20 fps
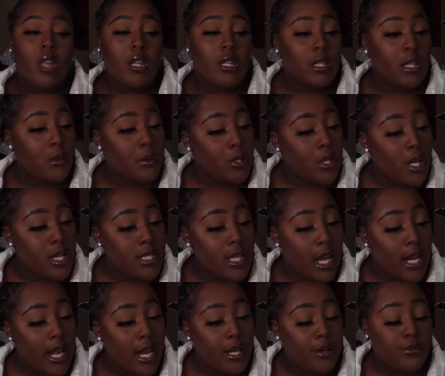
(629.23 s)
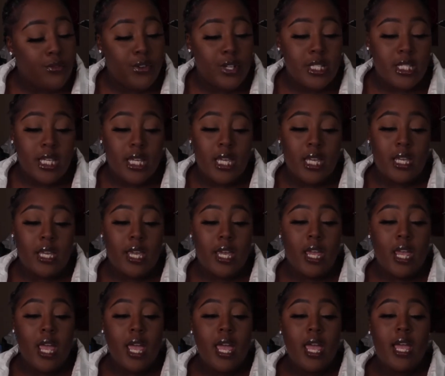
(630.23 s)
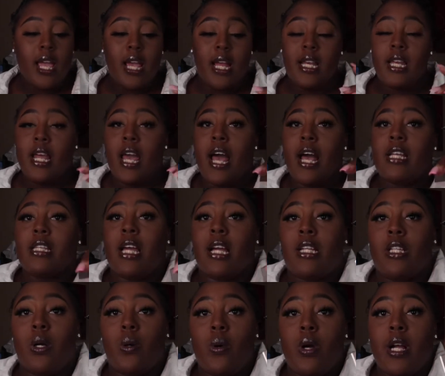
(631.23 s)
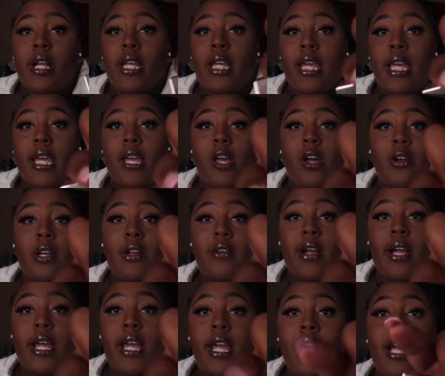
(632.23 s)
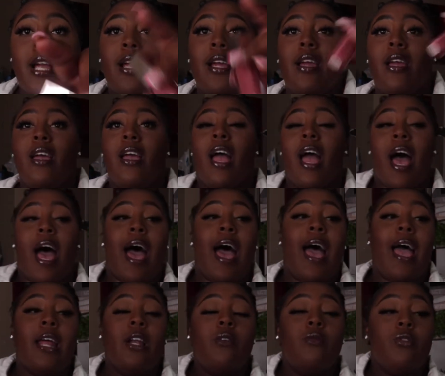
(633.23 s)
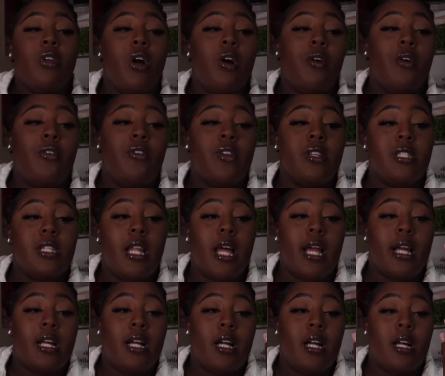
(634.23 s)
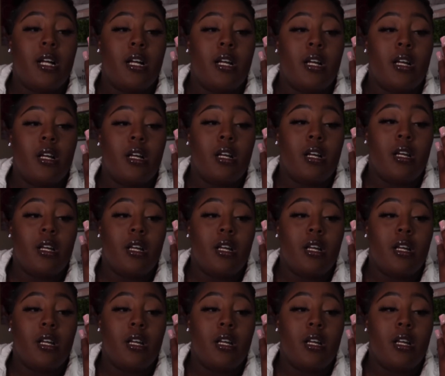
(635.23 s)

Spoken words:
lip gloss I got in Fussy Heat, and it has like the word heat on it right here. I don't know if it's like a,